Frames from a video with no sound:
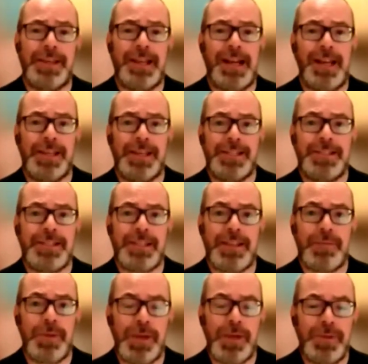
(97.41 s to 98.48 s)
clients at
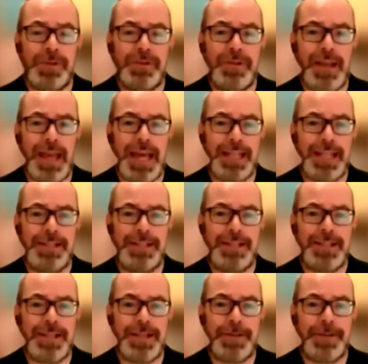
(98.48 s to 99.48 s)
the moment, and